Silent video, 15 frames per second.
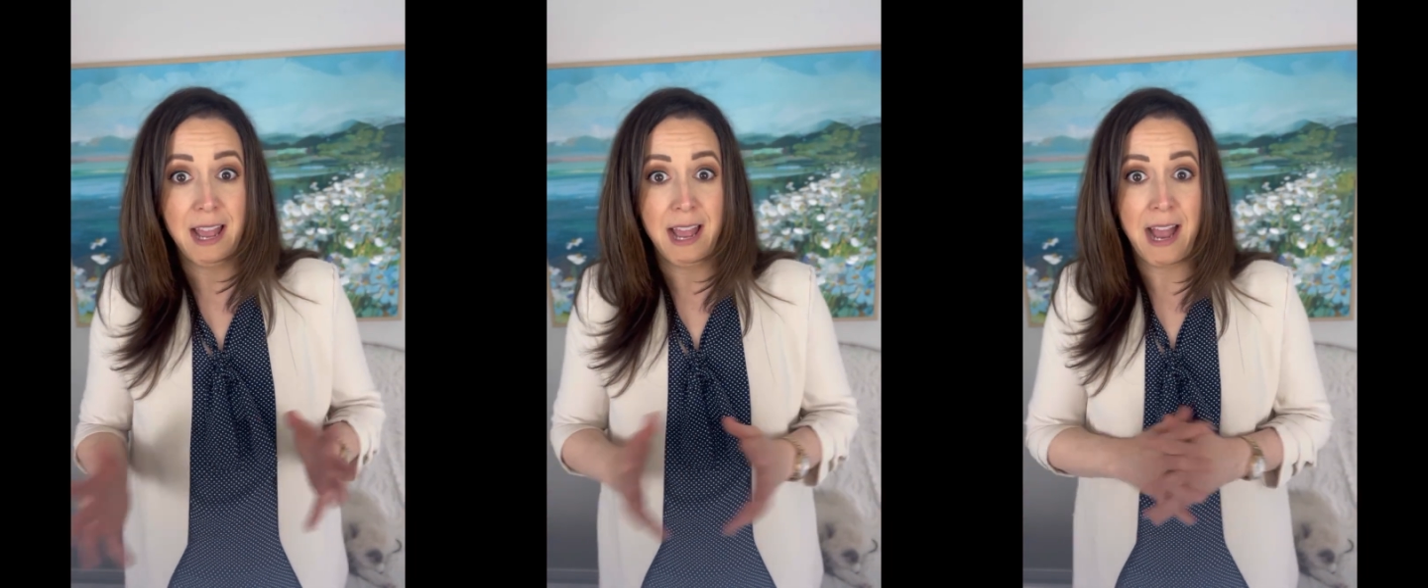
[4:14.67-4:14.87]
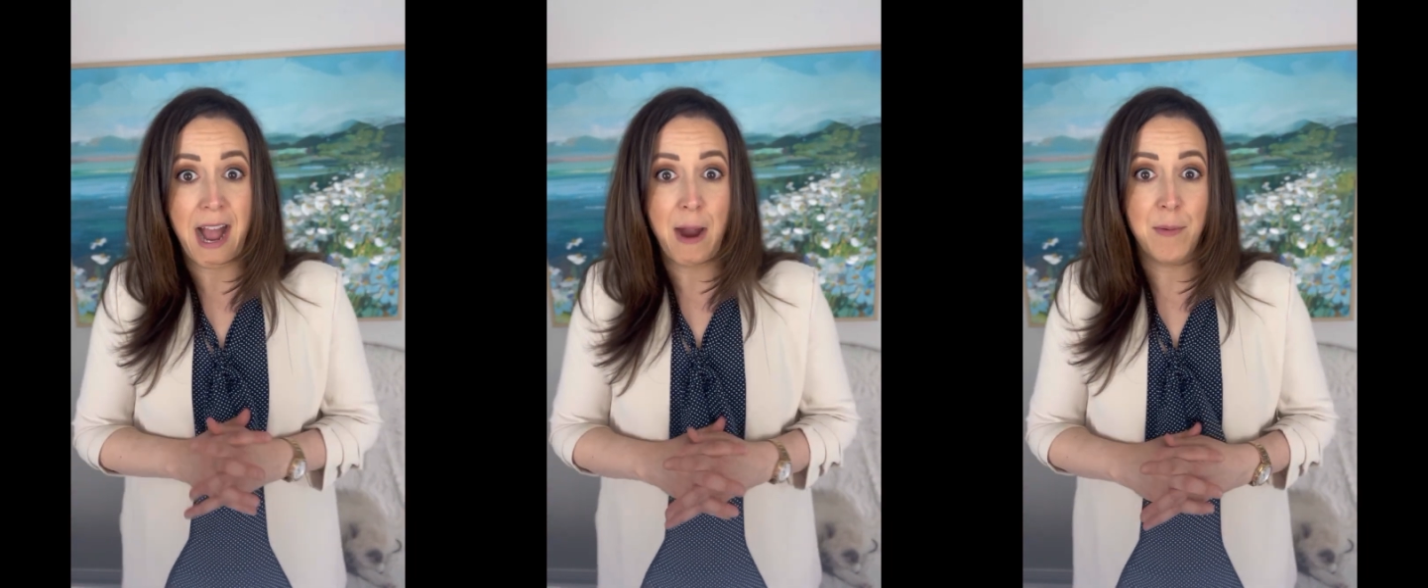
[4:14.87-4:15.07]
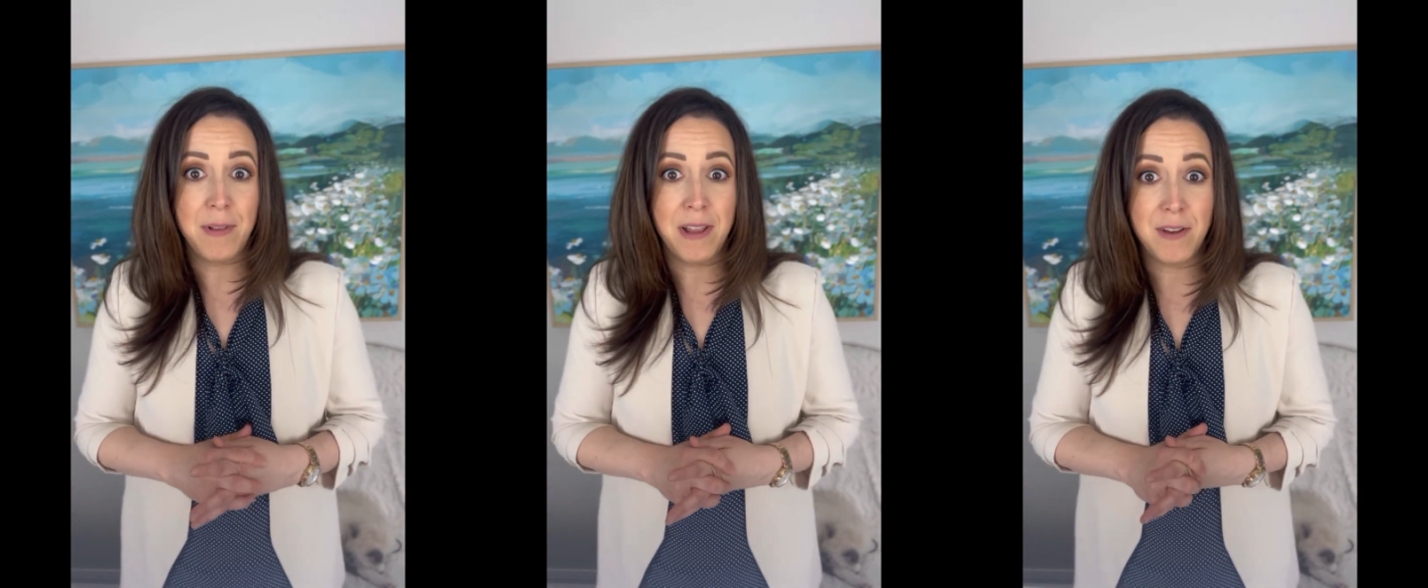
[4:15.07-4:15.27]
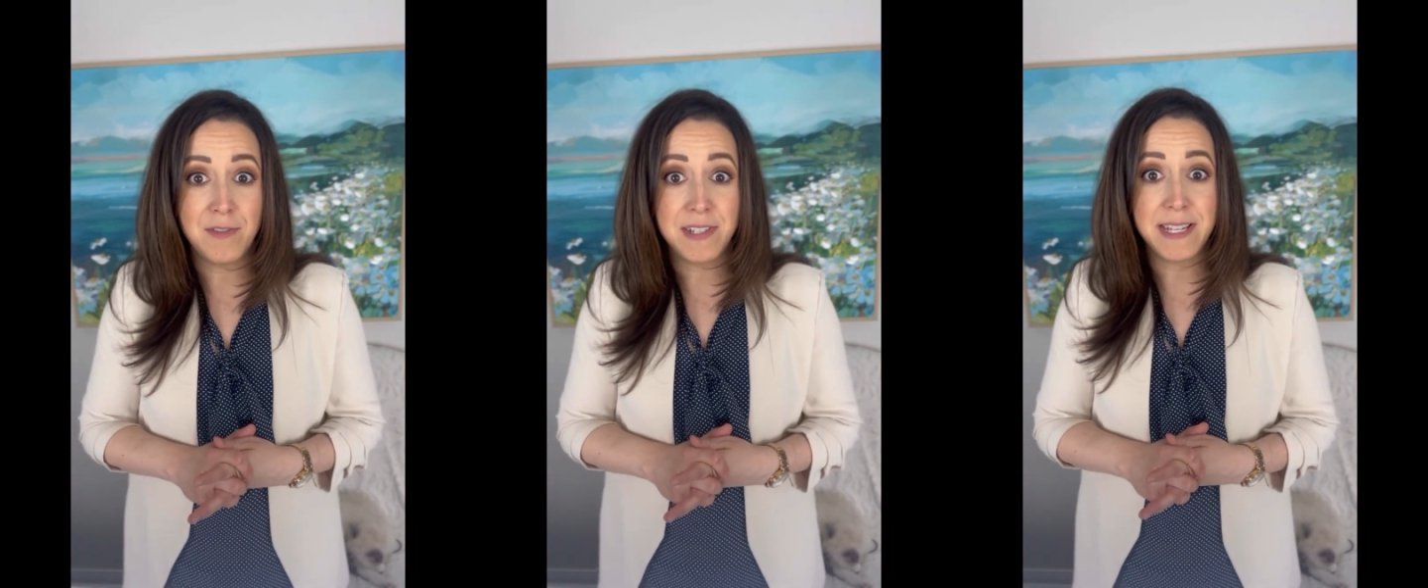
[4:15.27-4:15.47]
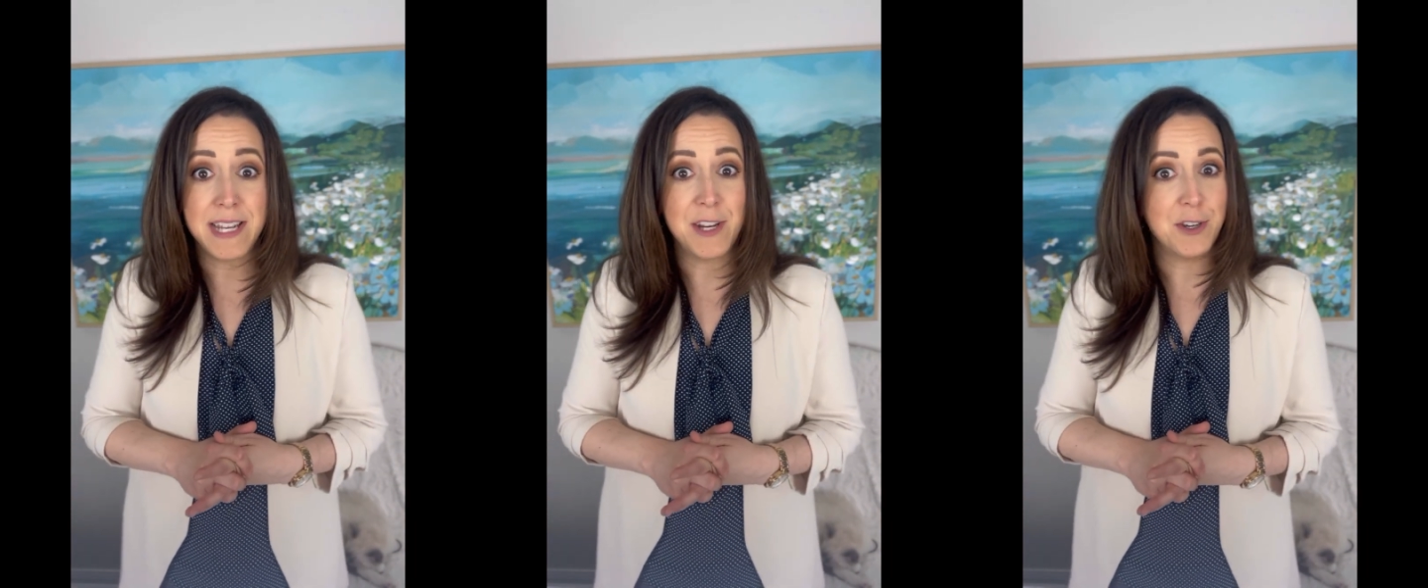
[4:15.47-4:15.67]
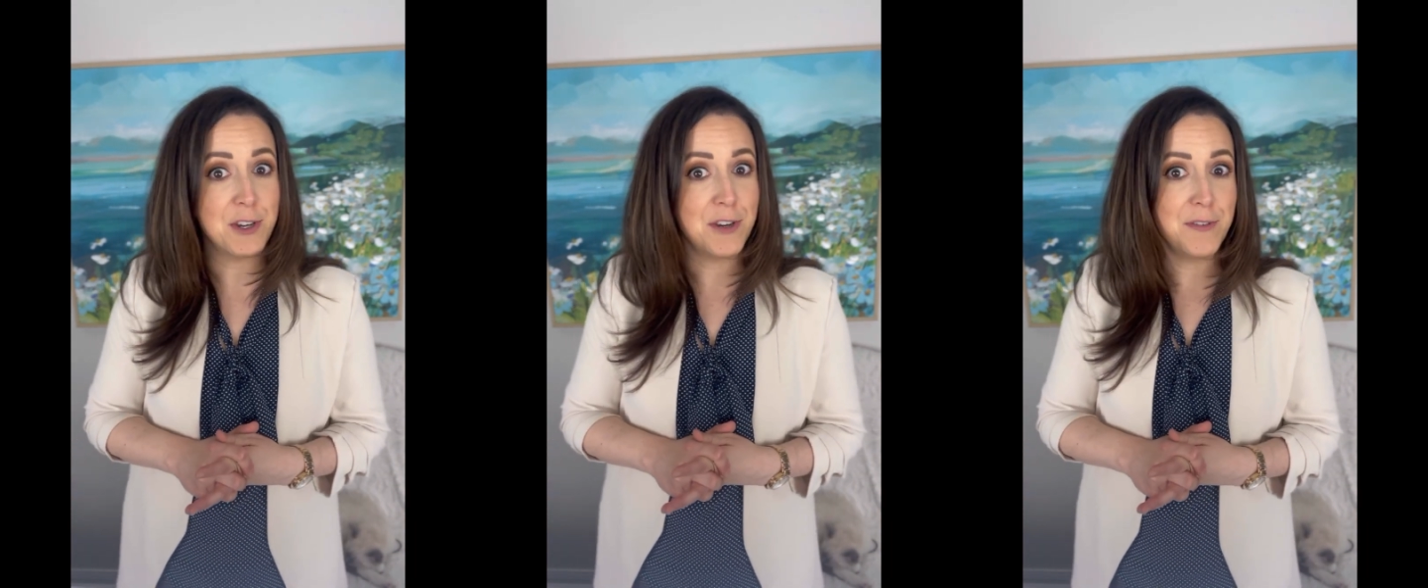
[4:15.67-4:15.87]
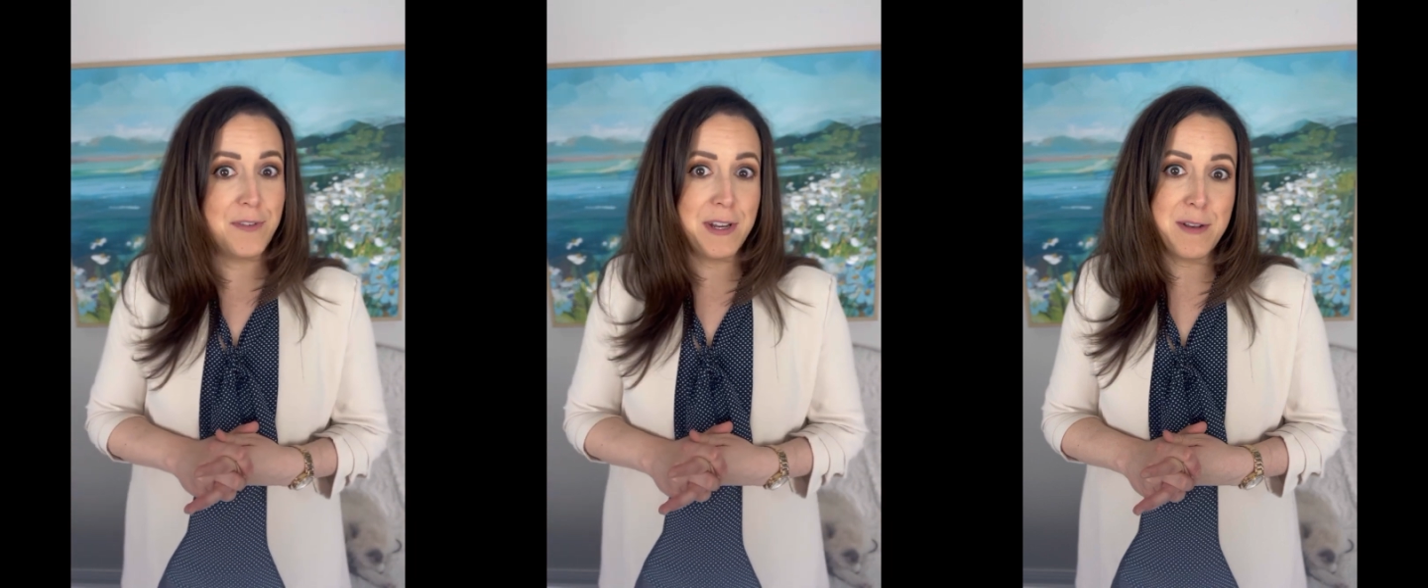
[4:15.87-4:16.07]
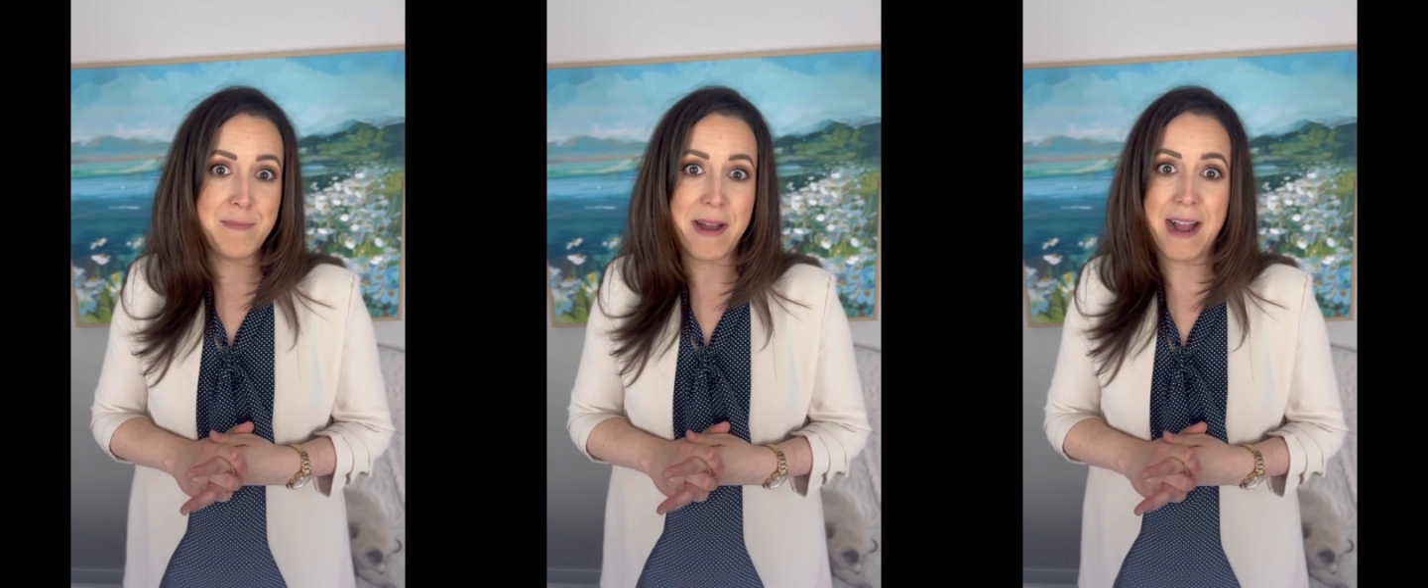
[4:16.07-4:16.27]
I would love to hear your
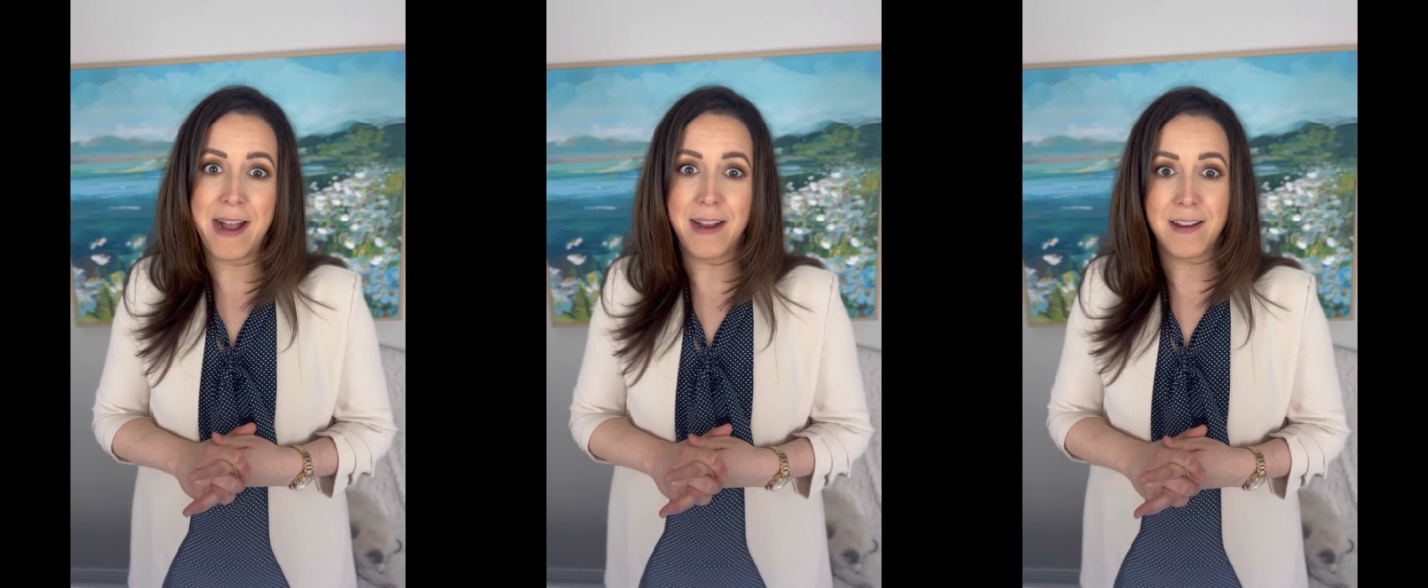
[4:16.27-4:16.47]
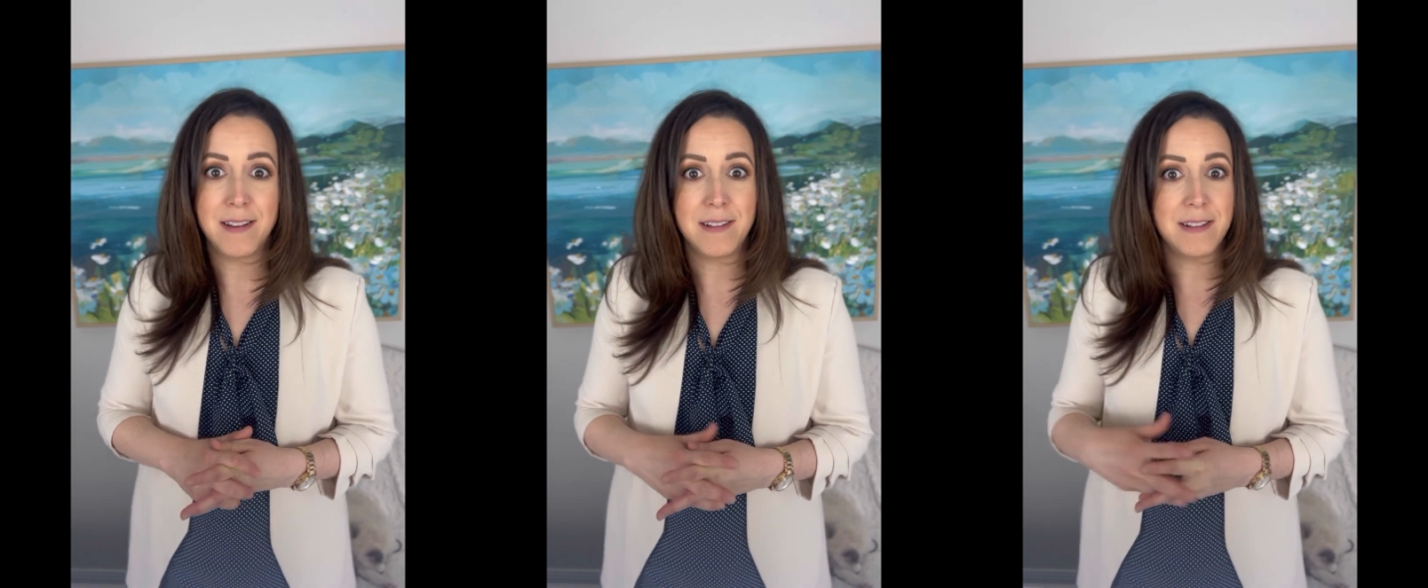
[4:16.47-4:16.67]
feedback.